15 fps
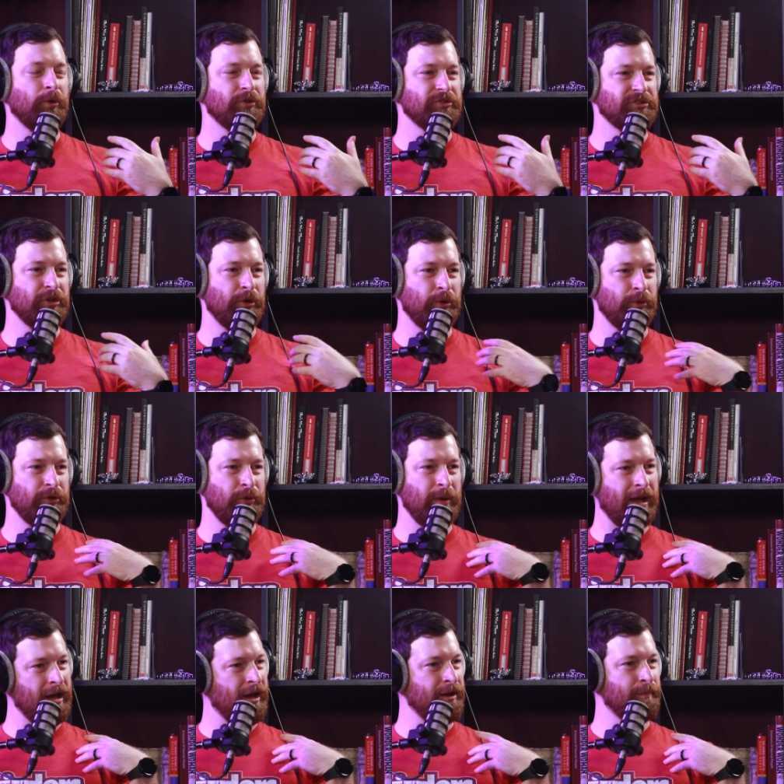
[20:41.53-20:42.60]
So you
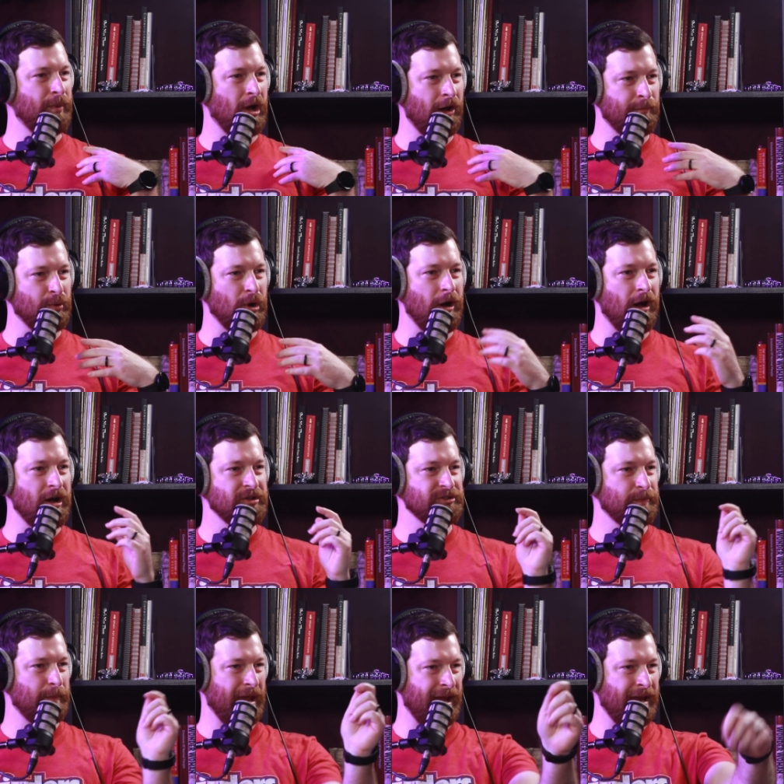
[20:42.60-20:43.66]
had Bob Ross
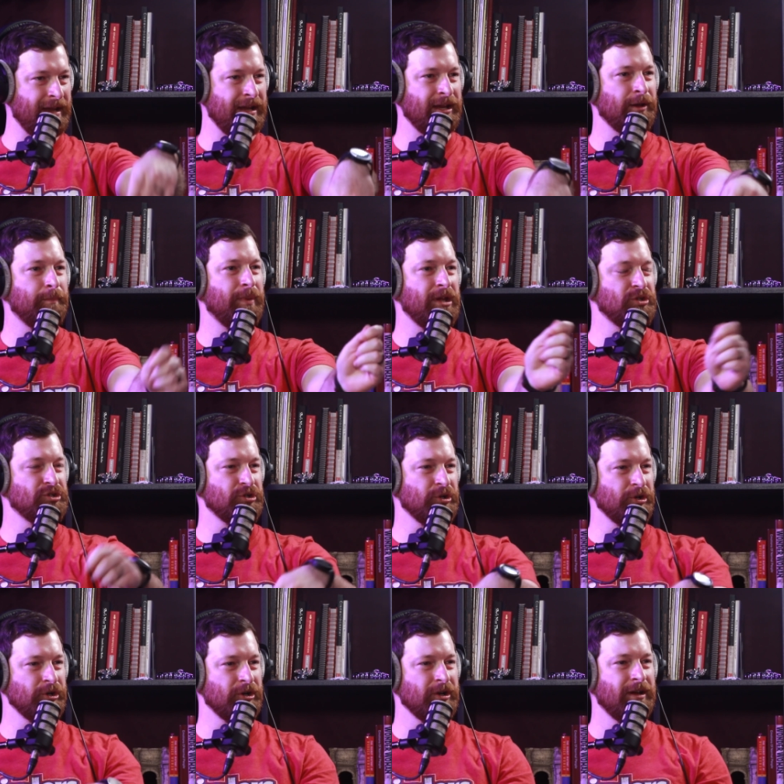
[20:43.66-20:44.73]
painting a
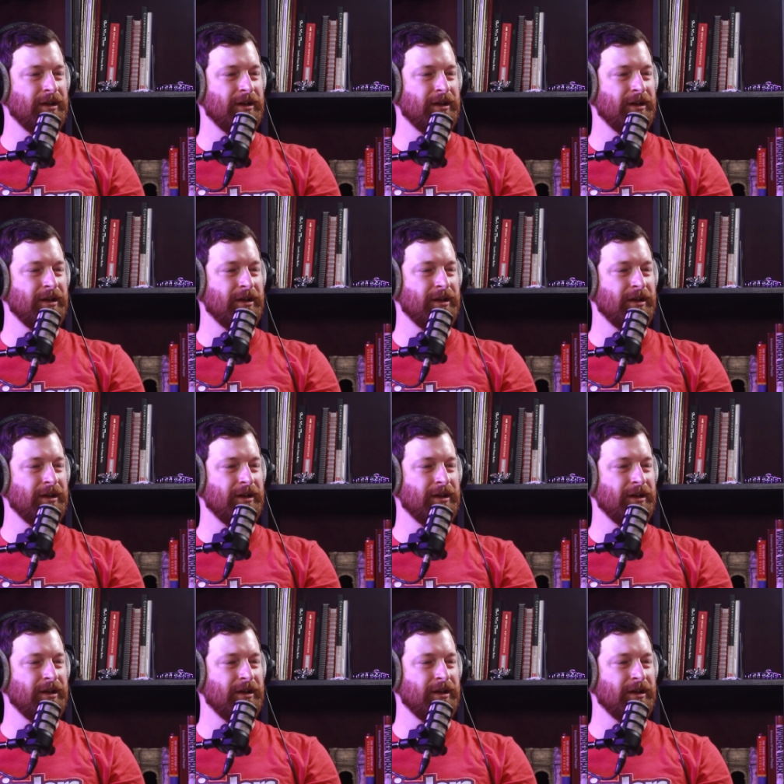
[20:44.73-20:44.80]
picture.